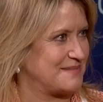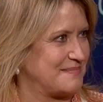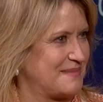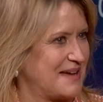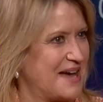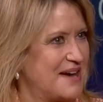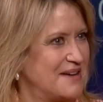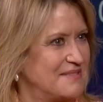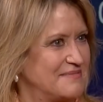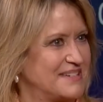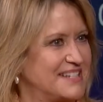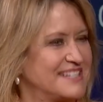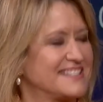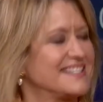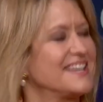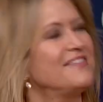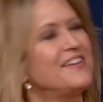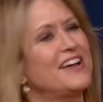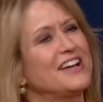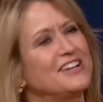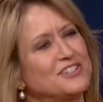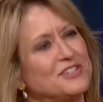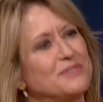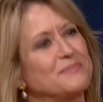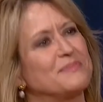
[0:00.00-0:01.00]
about, because I've
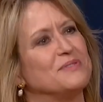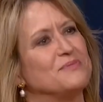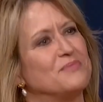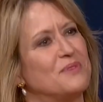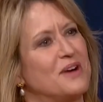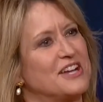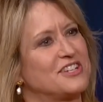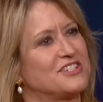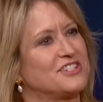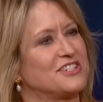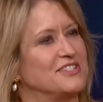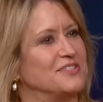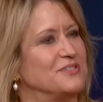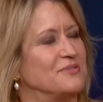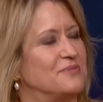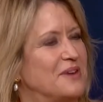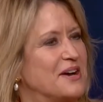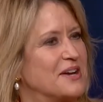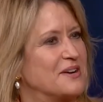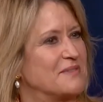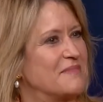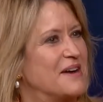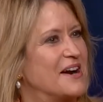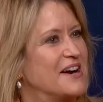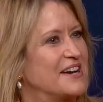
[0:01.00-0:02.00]
actually been watching the
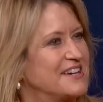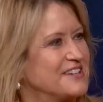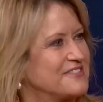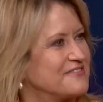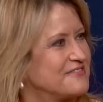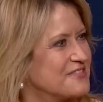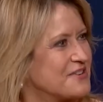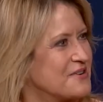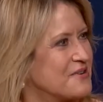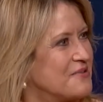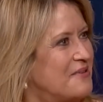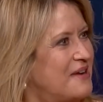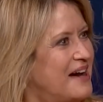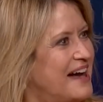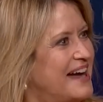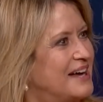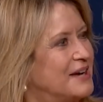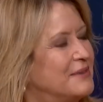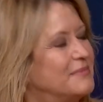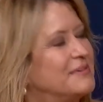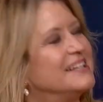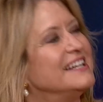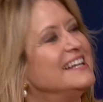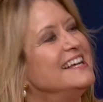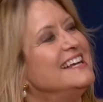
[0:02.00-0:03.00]
water market for a while,
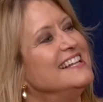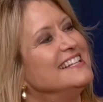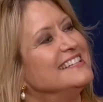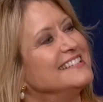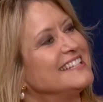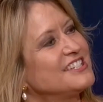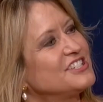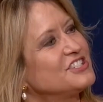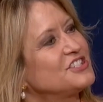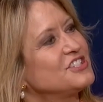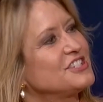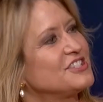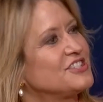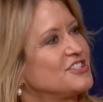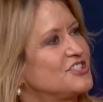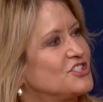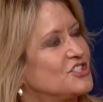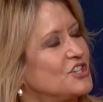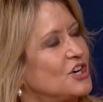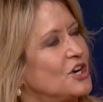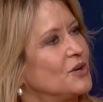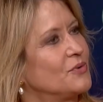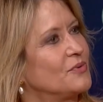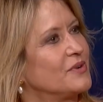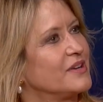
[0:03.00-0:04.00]
but let's just
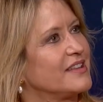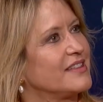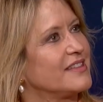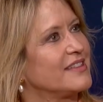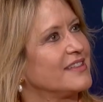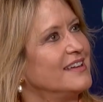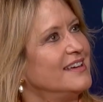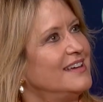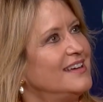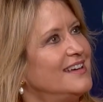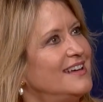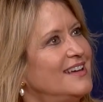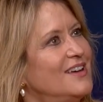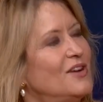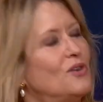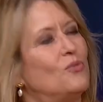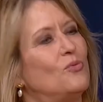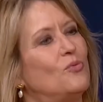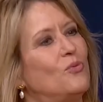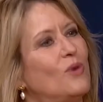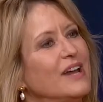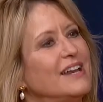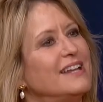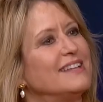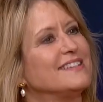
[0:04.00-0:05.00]
start with,
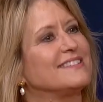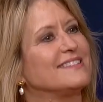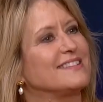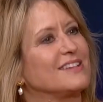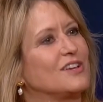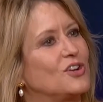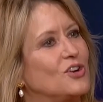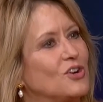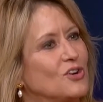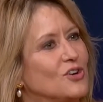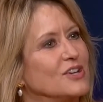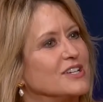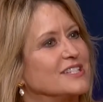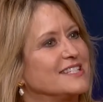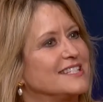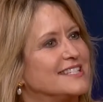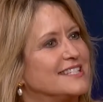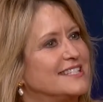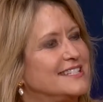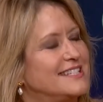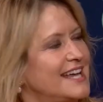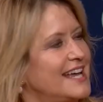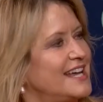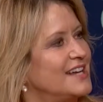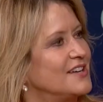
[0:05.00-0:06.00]
what is the current
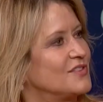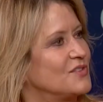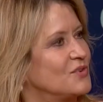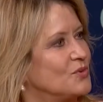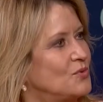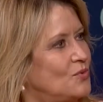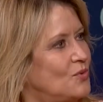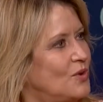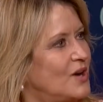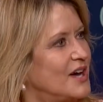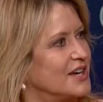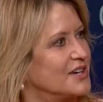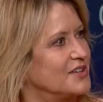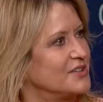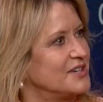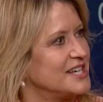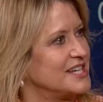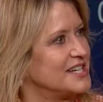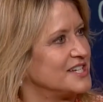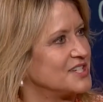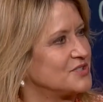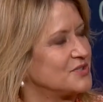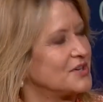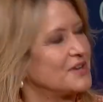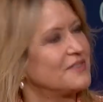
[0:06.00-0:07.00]
state of the water
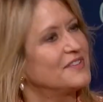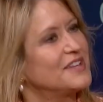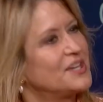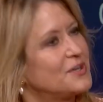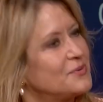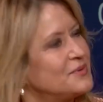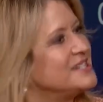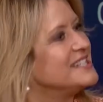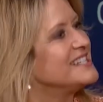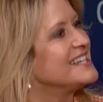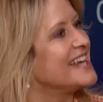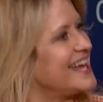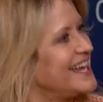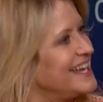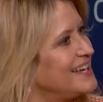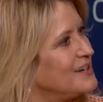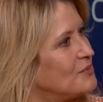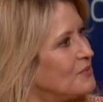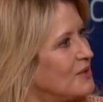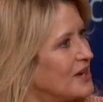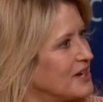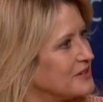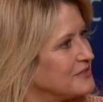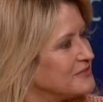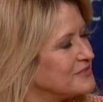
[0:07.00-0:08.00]
industry? I feel like we take
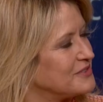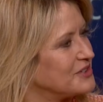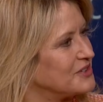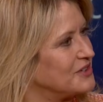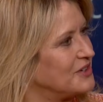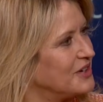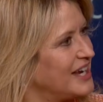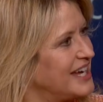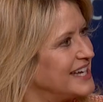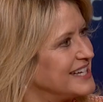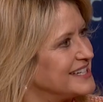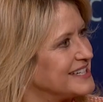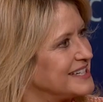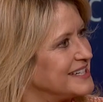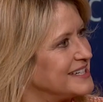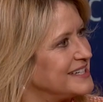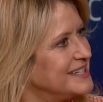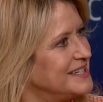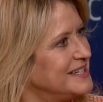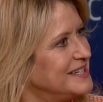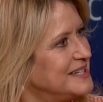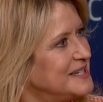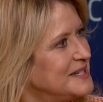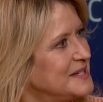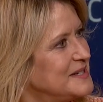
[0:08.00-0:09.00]
water for granted,
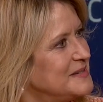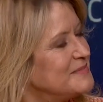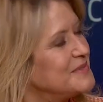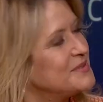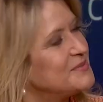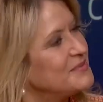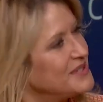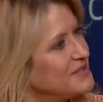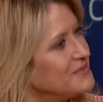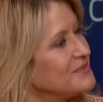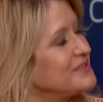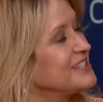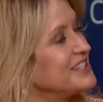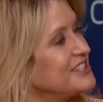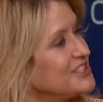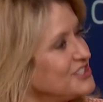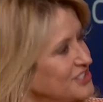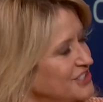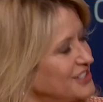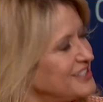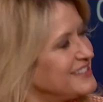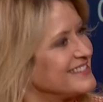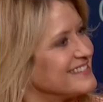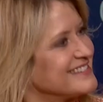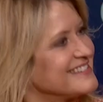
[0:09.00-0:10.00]
but we really
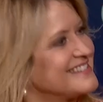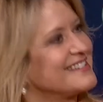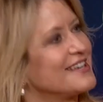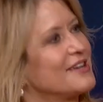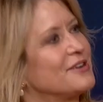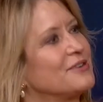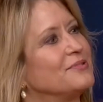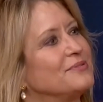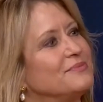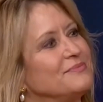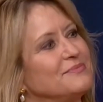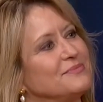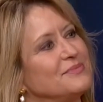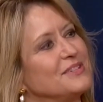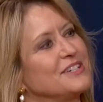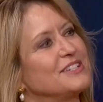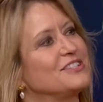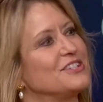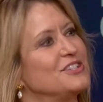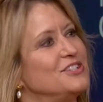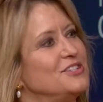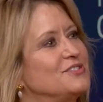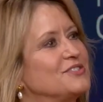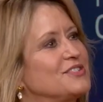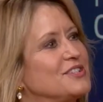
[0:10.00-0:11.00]
shouldn't. So, Riggs,
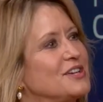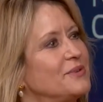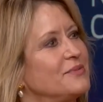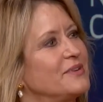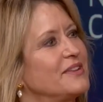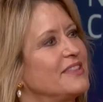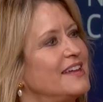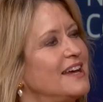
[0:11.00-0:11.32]
could you start with that?